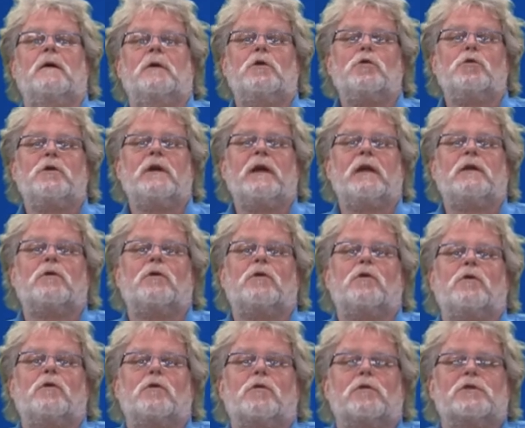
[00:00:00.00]
Looking at
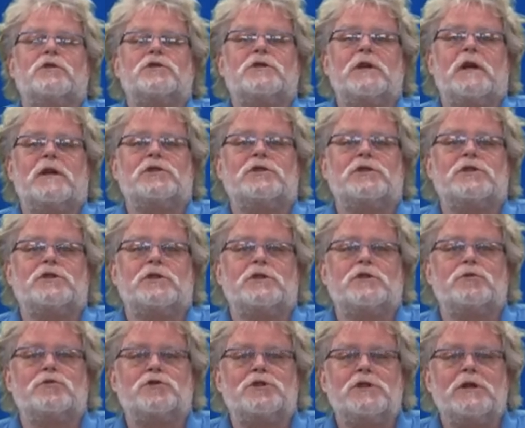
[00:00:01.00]
all the stages,
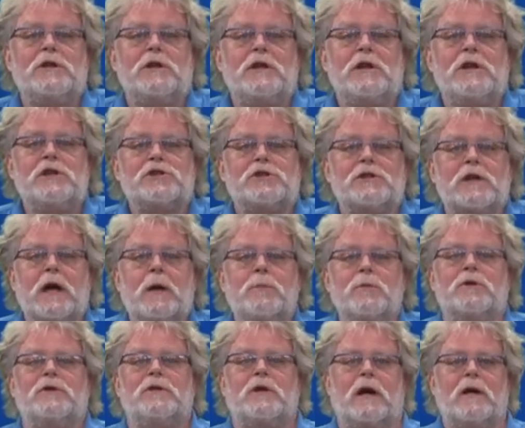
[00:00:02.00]
you see each
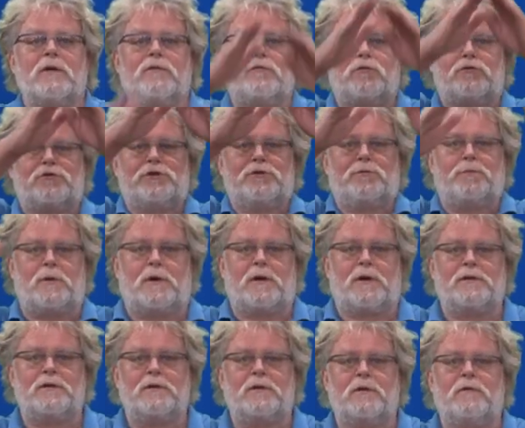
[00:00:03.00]
time a divergent
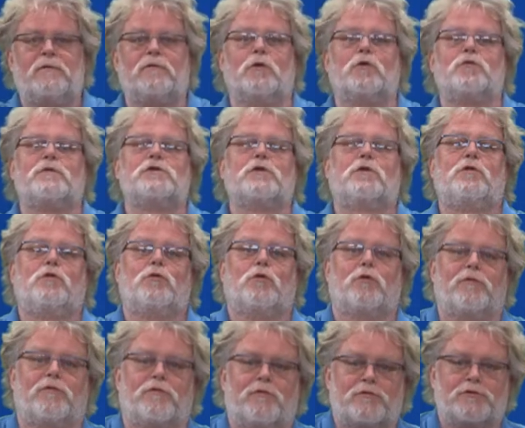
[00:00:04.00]
part followed with a
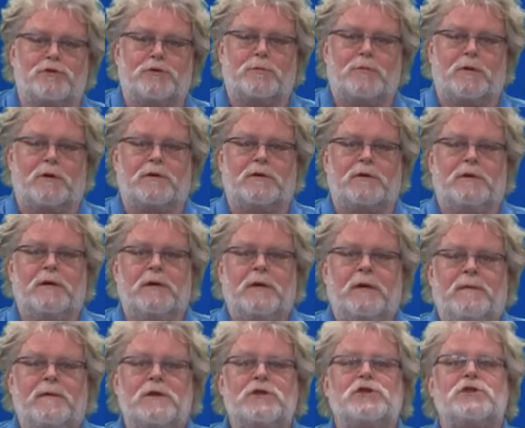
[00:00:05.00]
convergent part.
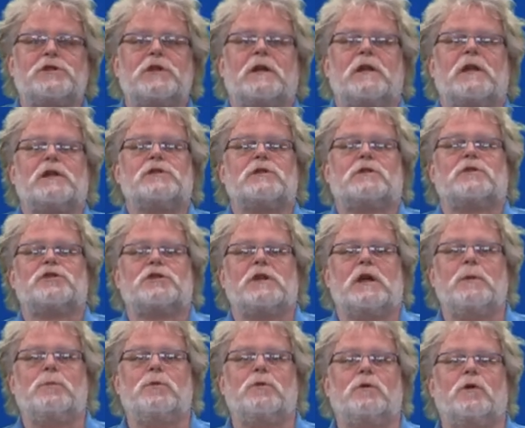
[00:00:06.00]
This is the classical
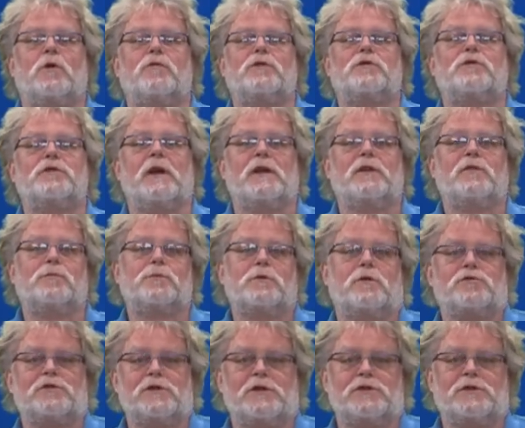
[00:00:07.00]
shape of a creative
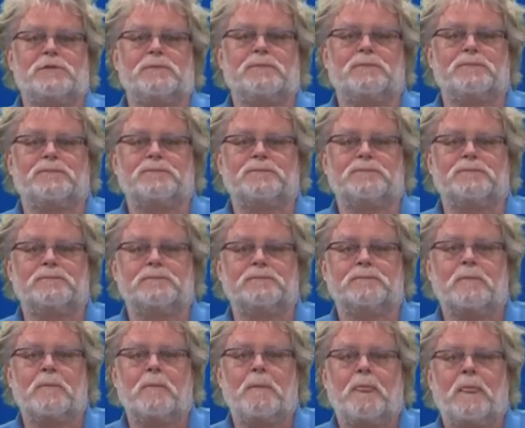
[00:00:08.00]
process.
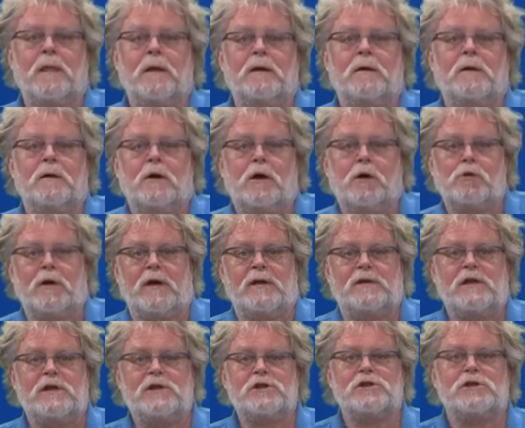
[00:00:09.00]
Okay,
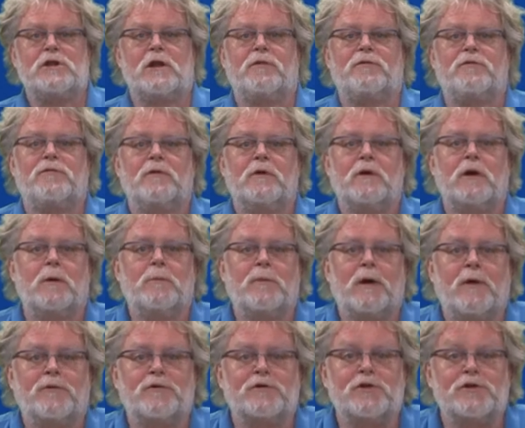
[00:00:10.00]
this is enough
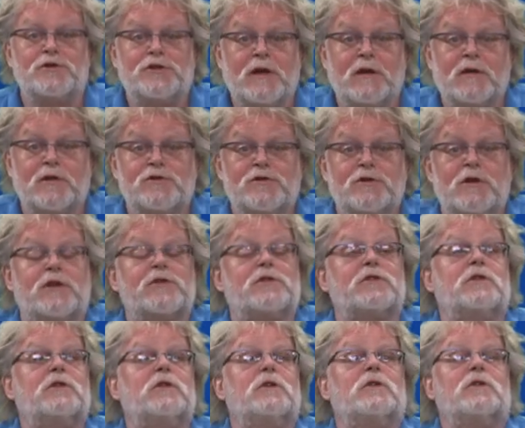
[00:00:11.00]
about the general
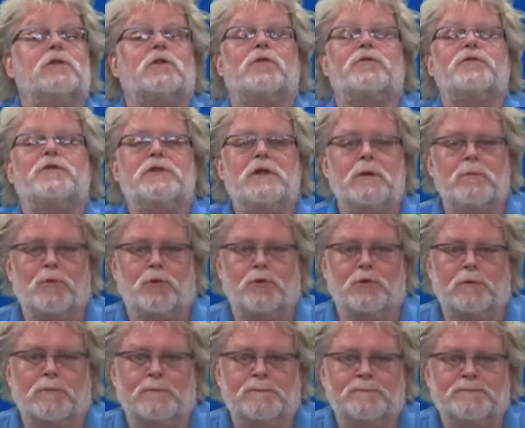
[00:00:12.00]
structure of the DIM
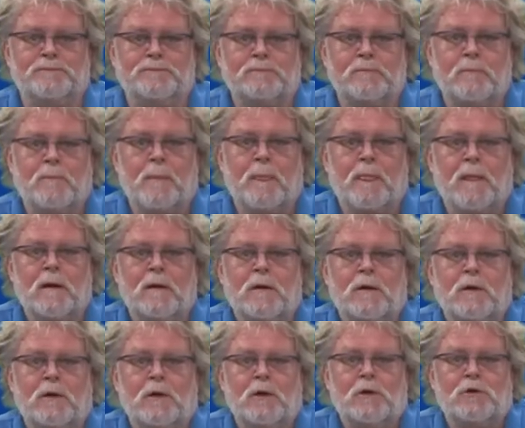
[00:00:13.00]
model.
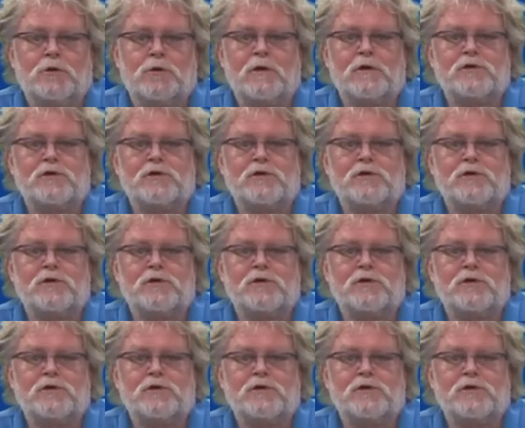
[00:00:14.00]
To